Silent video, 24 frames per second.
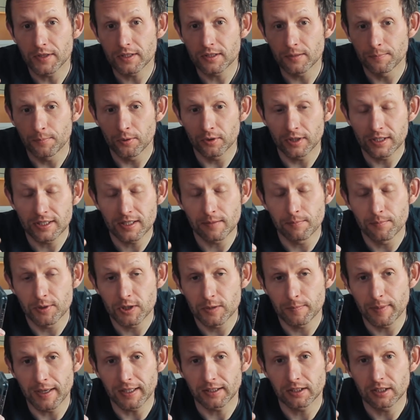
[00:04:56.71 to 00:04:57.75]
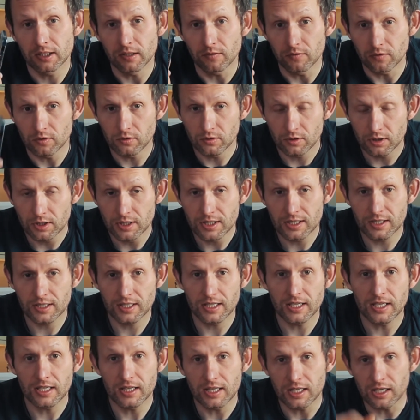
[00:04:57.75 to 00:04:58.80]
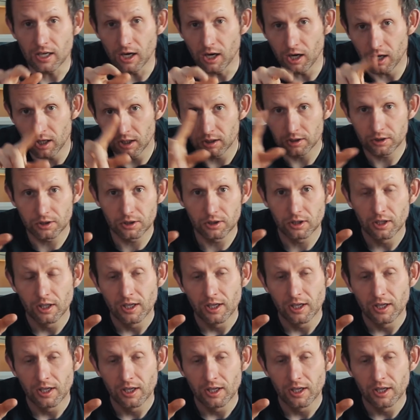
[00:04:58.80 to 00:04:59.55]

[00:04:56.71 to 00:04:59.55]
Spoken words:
to put this in perspective, you can see the arch